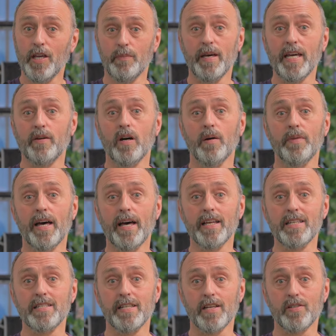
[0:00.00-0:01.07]
you may go up that
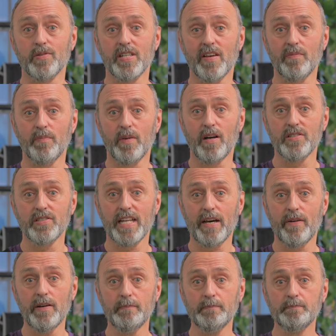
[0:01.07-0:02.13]
at 6 or 7 miles an hour.